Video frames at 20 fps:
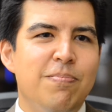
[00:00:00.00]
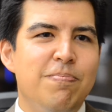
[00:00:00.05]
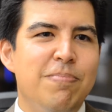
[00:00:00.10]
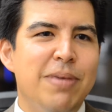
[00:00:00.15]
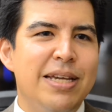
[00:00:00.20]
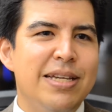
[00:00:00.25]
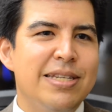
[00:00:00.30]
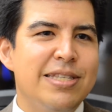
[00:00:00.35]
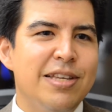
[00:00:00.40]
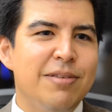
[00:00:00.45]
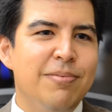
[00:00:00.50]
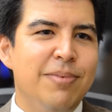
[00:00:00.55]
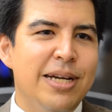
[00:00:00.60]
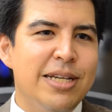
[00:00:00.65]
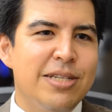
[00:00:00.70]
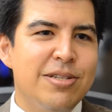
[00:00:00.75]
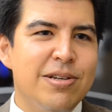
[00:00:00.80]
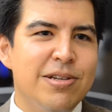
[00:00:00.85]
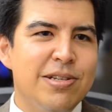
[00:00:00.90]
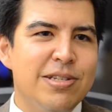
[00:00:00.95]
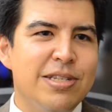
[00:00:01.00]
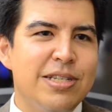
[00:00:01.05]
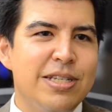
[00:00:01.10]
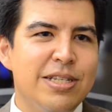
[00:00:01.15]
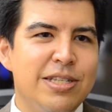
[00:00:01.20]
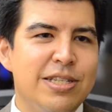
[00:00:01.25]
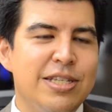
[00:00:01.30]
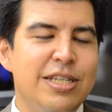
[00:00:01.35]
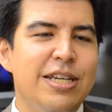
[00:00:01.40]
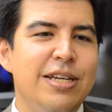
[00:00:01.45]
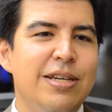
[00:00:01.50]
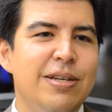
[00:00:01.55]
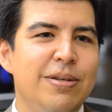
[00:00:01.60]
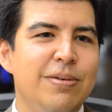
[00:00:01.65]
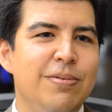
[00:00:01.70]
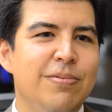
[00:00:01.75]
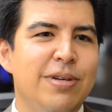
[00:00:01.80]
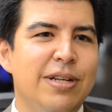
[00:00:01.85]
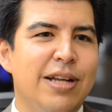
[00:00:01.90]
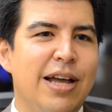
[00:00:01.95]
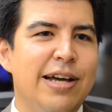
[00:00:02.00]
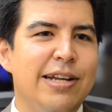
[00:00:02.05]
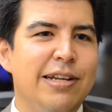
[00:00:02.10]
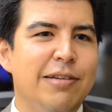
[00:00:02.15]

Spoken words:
biggest advice, honestly, see what kind